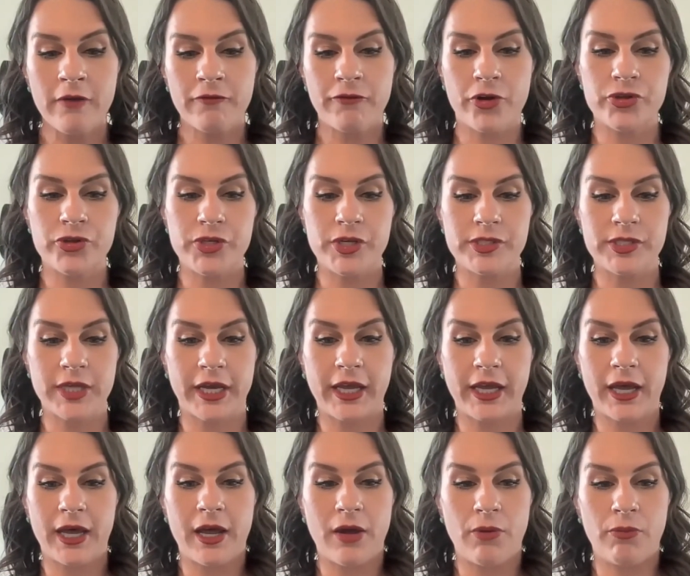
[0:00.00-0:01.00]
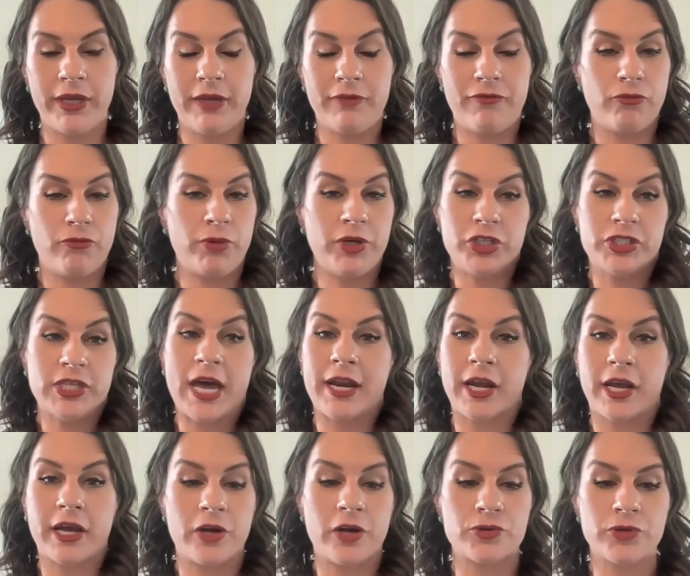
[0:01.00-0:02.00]
versus like we just had
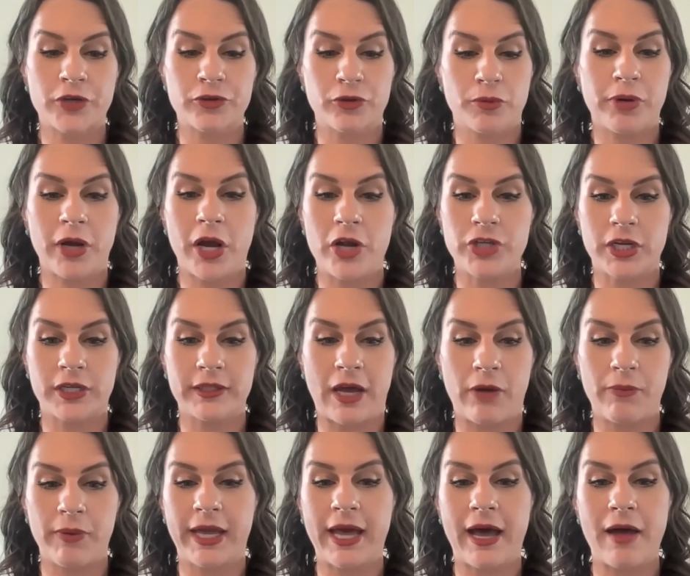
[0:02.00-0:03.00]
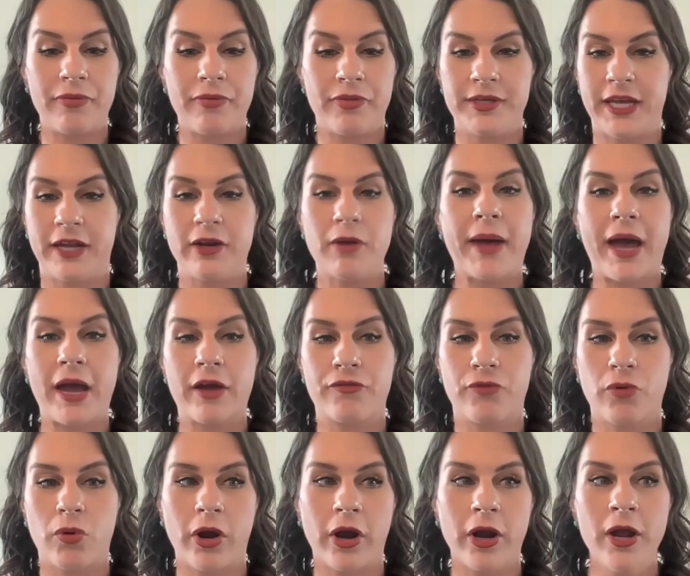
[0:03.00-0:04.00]
a contractor project that we got the data back
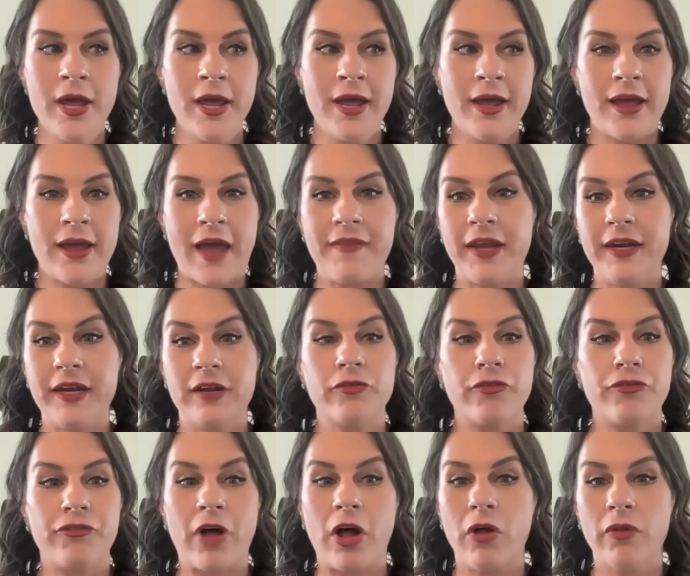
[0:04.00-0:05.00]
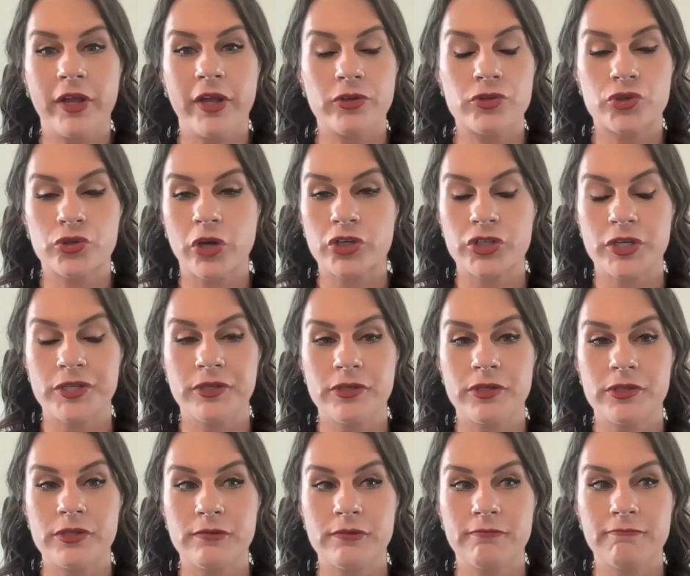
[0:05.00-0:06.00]
for and they didn't follow the
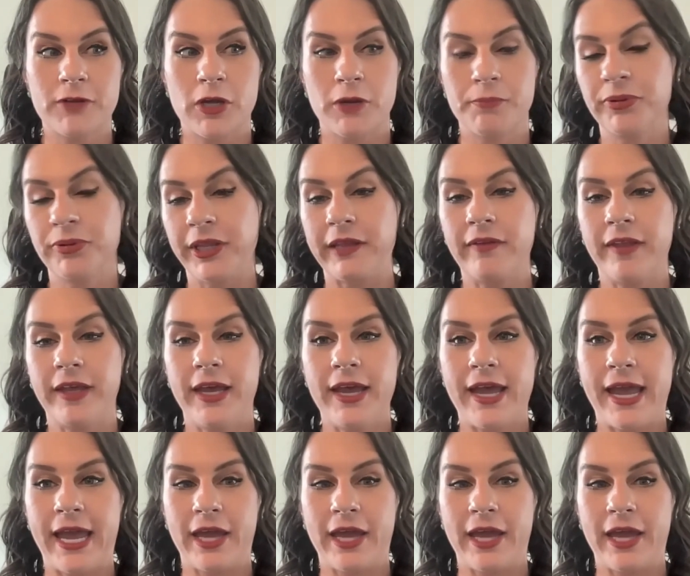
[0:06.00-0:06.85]
instructions completely,